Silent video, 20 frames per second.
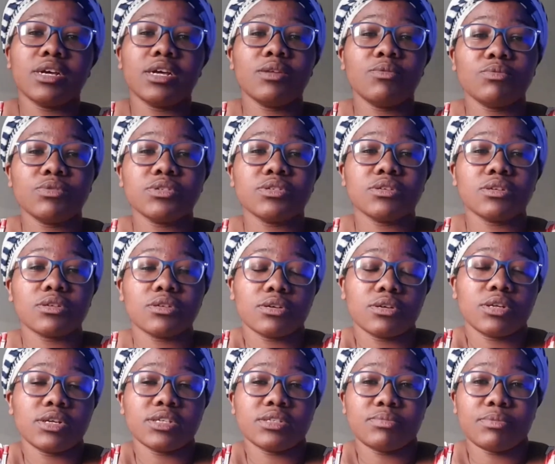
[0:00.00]
it was a
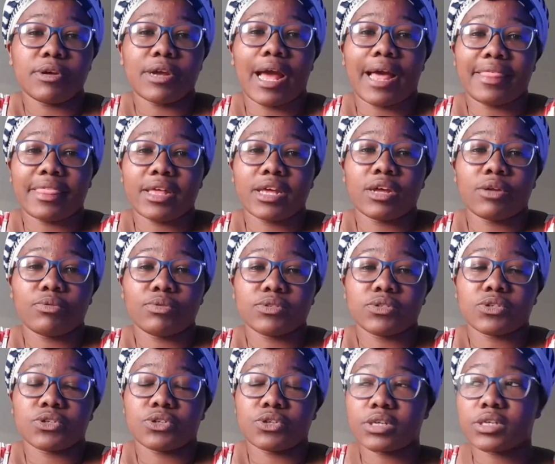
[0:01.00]
good experience. I think it was
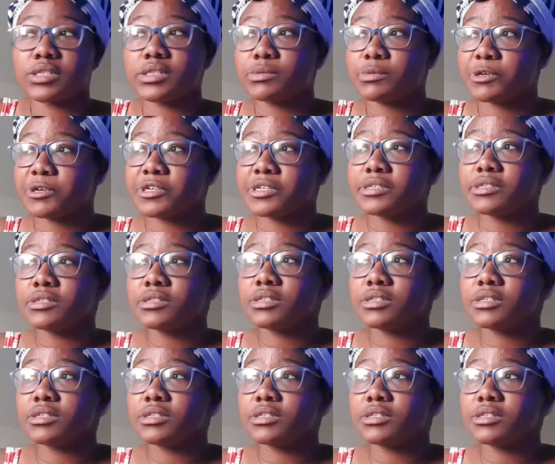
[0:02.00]
a good experience.